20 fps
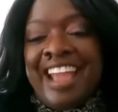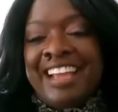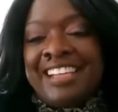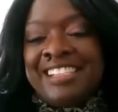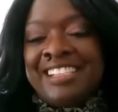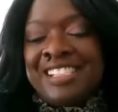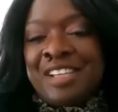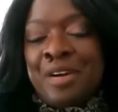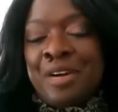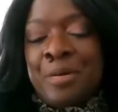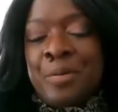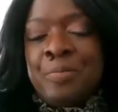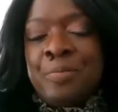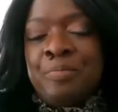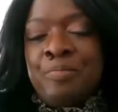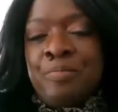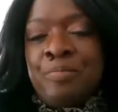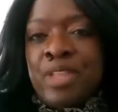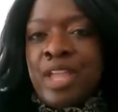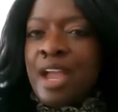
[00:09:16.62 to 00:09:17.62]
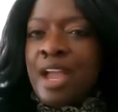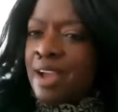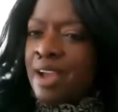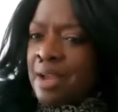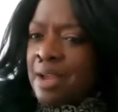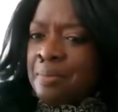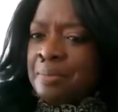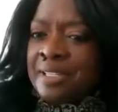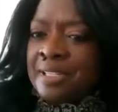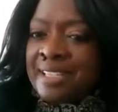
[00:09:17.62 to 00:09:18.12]
And so a
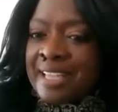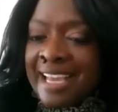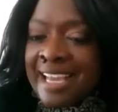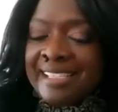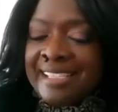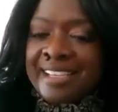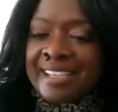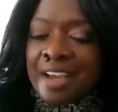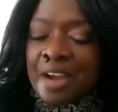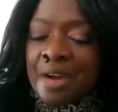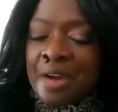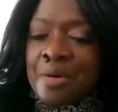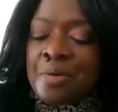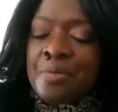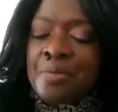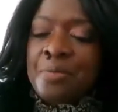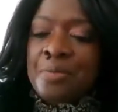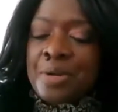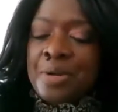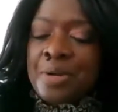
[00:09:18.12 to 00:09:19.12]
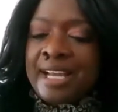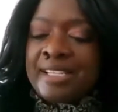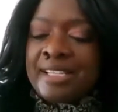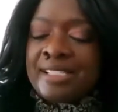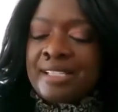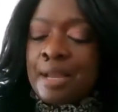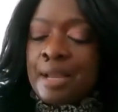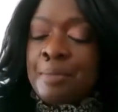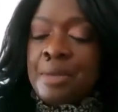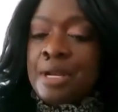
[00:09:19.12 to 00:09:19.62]
couple of days ago
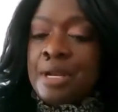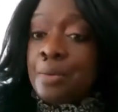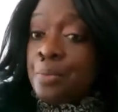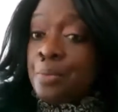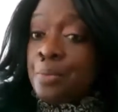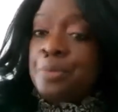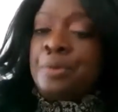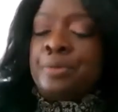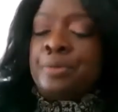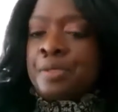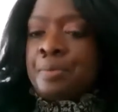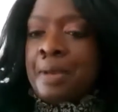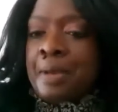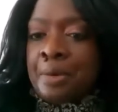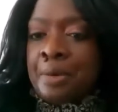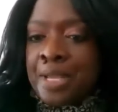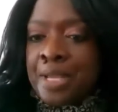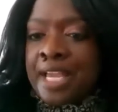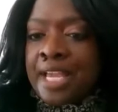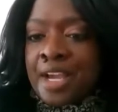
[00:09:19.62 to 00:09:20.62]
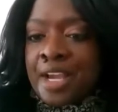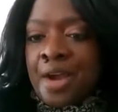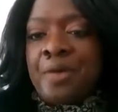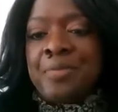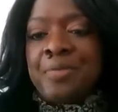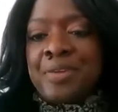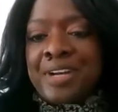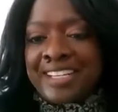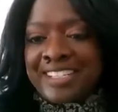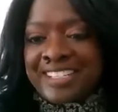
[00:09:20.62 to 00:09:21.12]
it was about a week ago
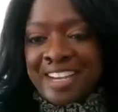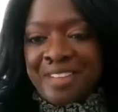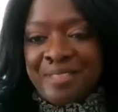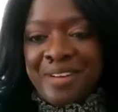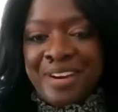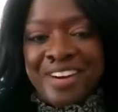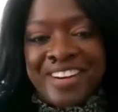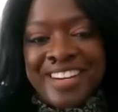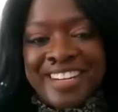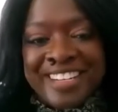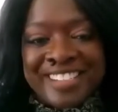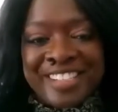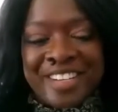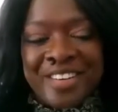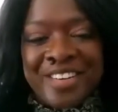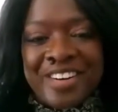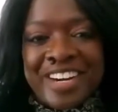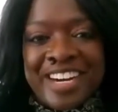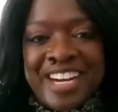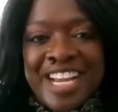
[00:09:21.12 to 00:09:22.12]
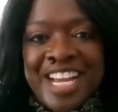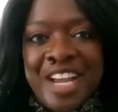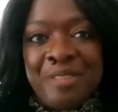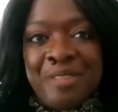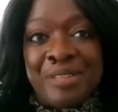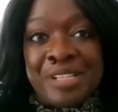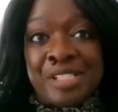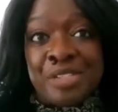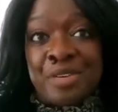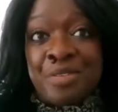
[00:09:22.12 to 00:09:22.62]
when I checked my credit score,
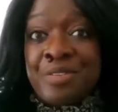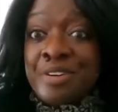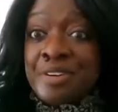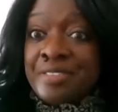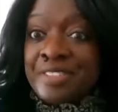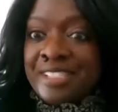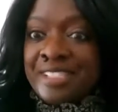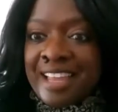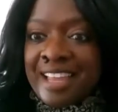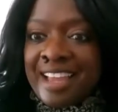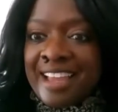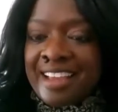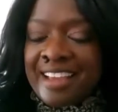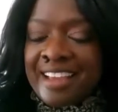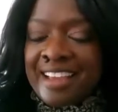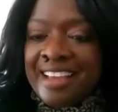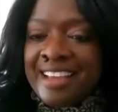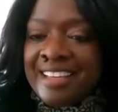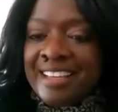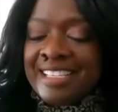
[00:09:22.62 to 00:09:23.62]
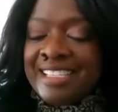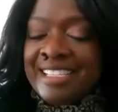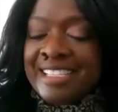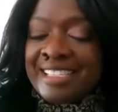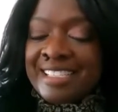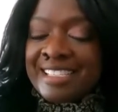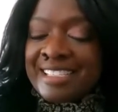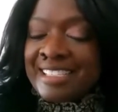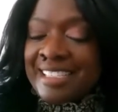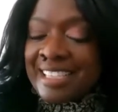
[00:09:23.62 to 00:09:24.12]
my score was like
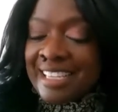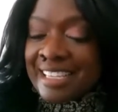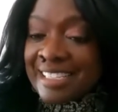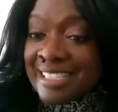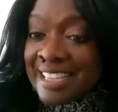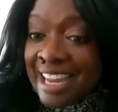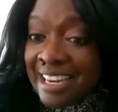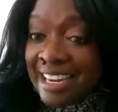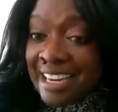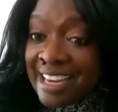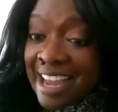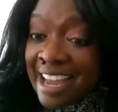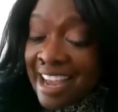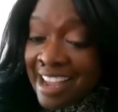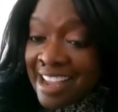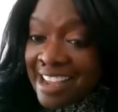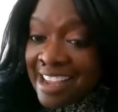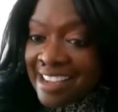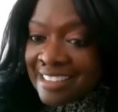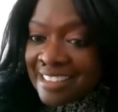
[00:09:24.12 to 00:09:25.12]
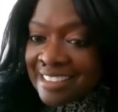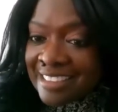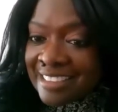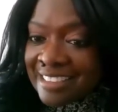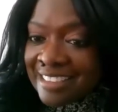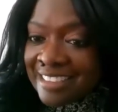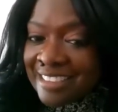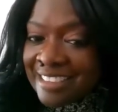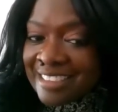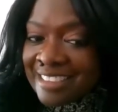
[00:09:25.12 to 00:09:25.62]
699.
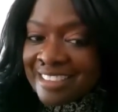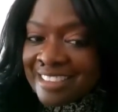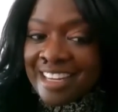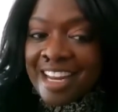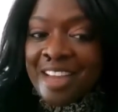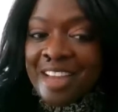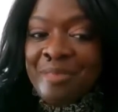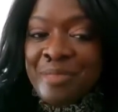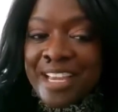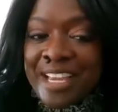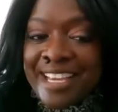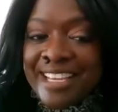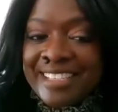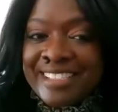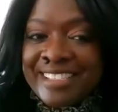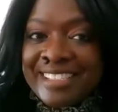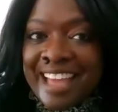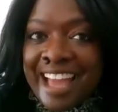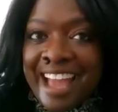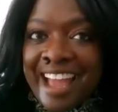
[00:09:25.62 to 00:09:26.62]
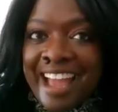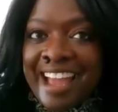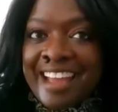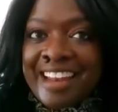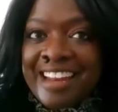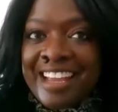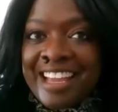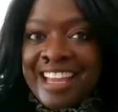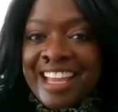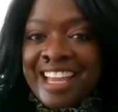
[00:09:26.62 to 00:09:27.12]
So that means
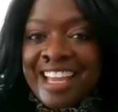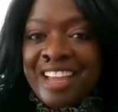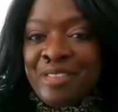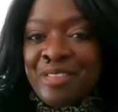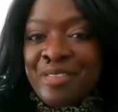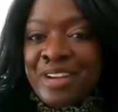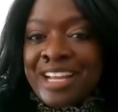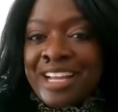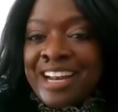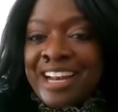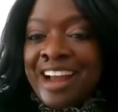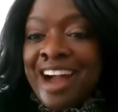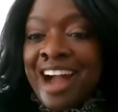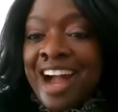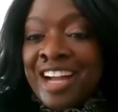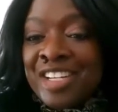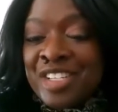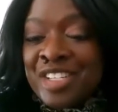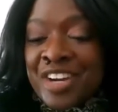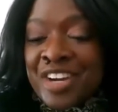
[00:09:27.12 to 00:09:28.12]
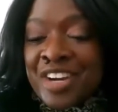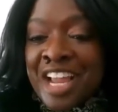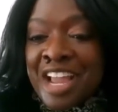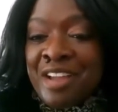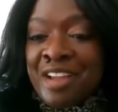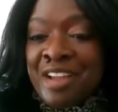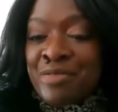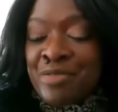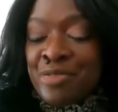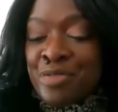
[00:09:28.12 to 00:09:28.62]
that it went
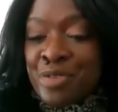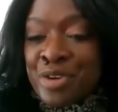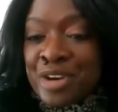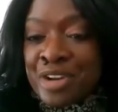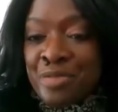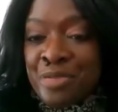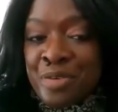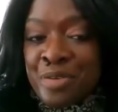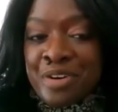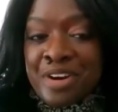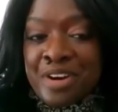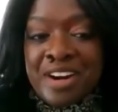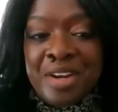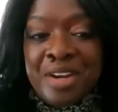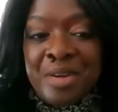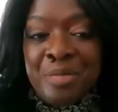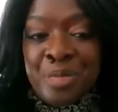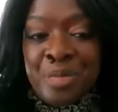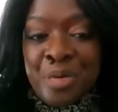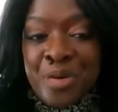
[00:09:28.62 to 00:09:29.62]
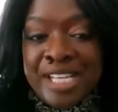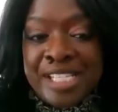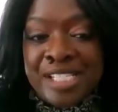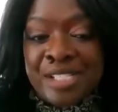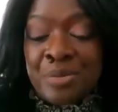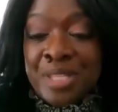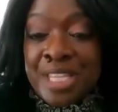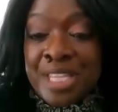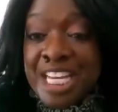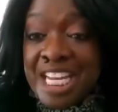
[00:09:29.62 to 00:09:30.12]
144
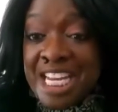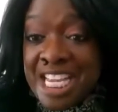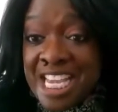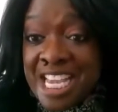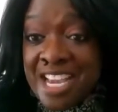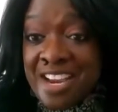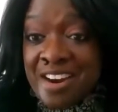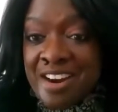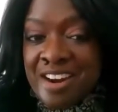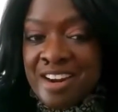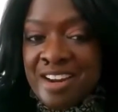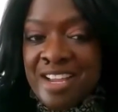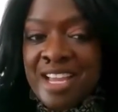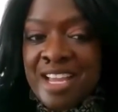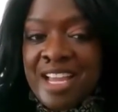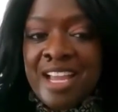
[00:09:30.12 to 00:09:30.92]
points within a year.